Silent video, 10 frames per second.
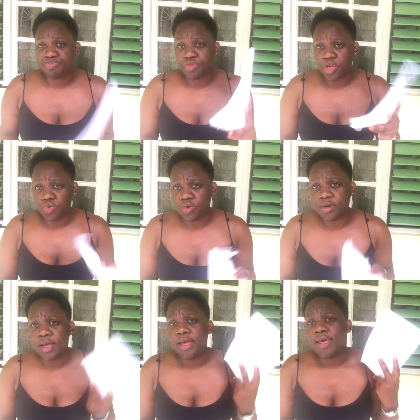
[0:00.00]
Don't know.
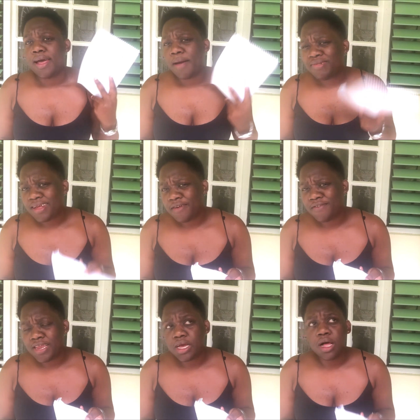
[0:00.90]
Apple cider
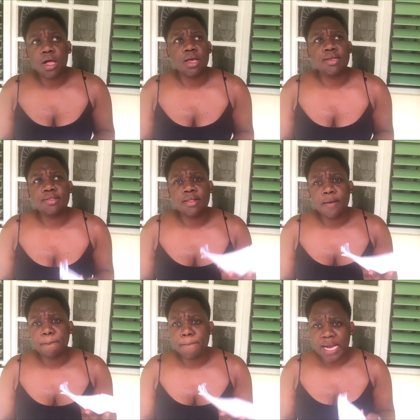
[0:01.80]
vinegar, it's not
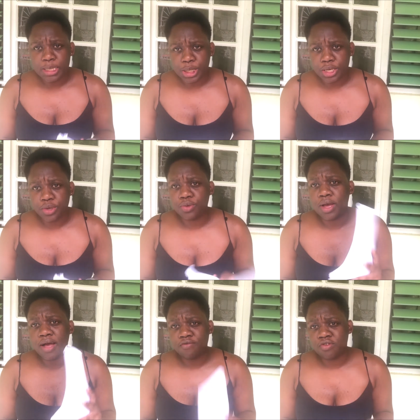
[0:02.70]
magic. You
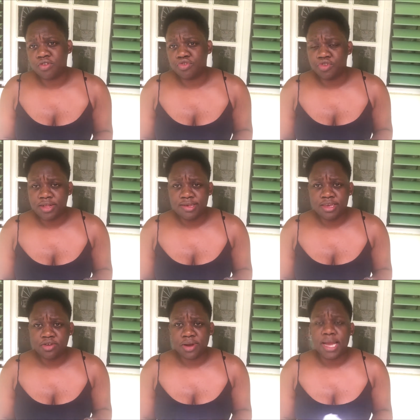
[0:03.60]
have to still try to
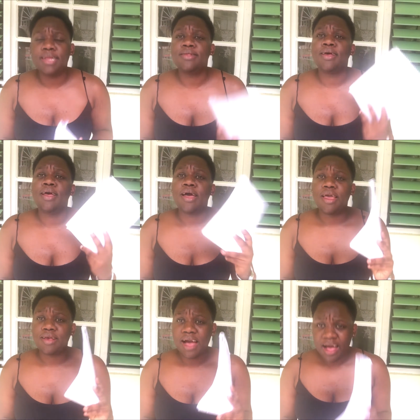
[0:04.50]
eat right.
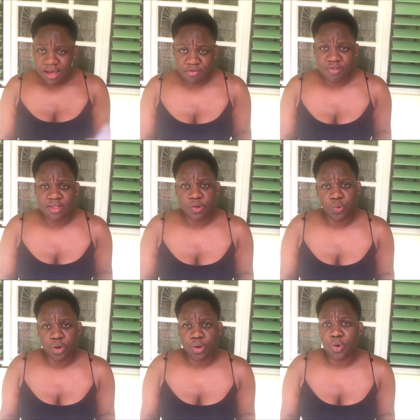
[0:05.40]
You have to still
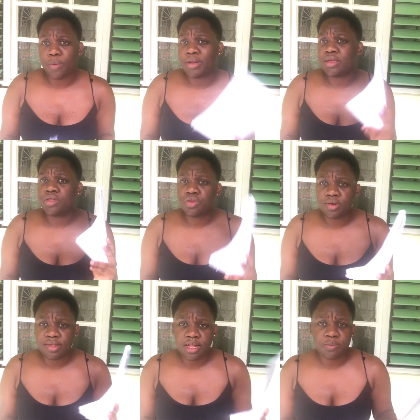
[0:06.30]
work out, but it
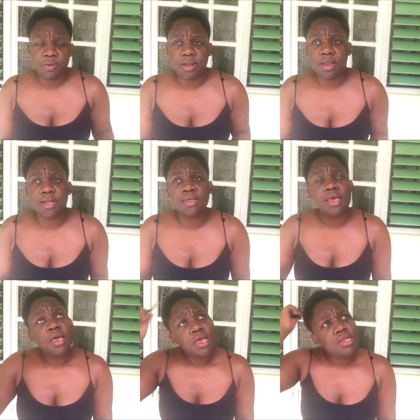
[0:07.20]
does help you a lot
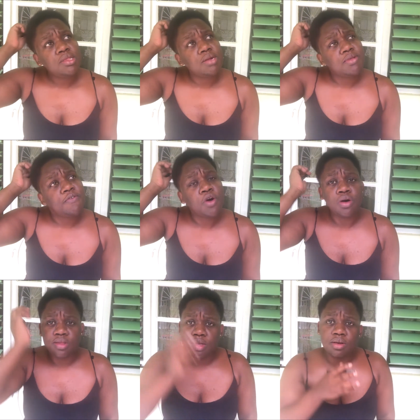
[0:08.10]
in terms of
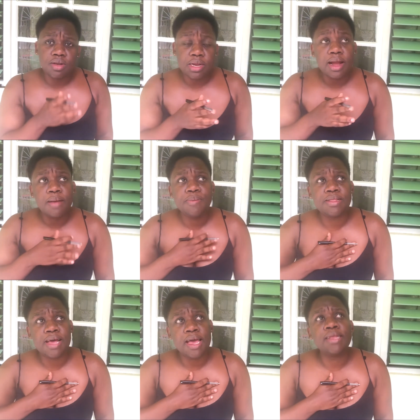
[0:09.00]
cutting down your
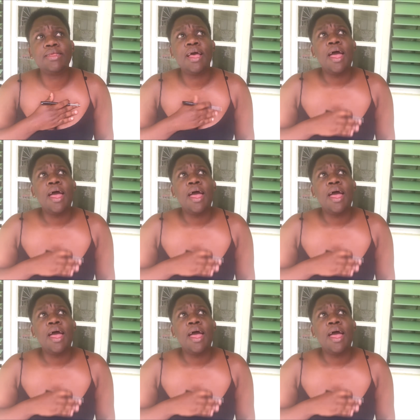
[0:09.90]
appetite.